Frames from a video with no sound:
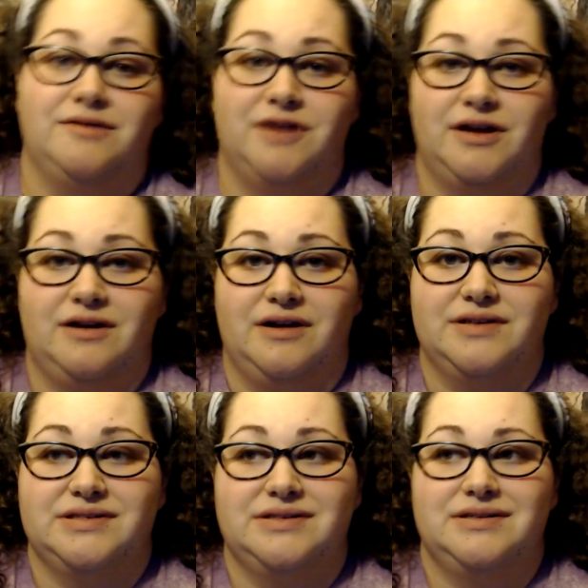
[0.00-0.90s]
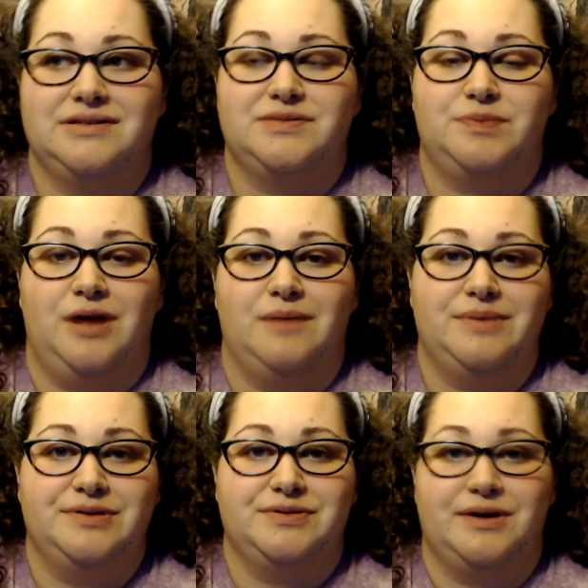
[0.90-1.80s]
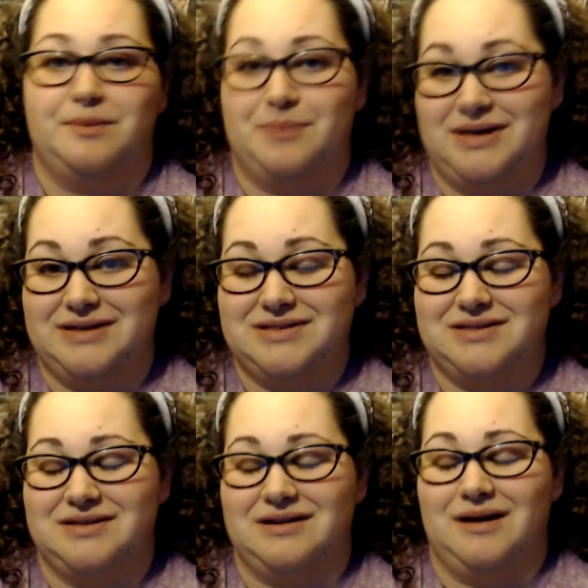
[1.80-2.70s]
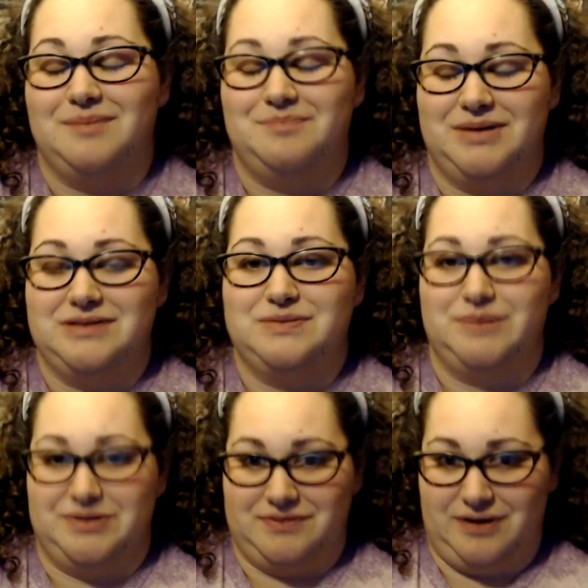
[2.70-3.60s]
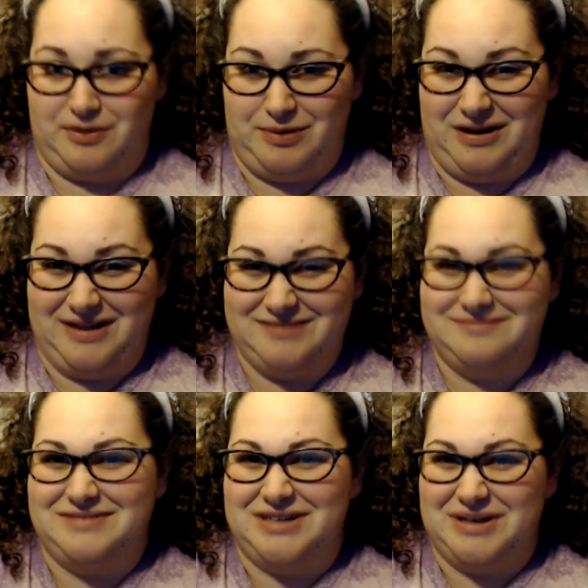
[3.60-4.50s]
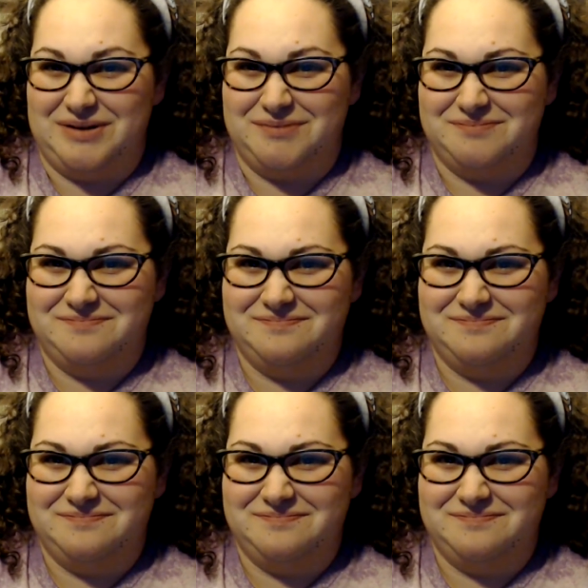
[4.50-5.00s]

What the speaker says: can recognize it's a plot built around bits, not bits built around a plot, you know?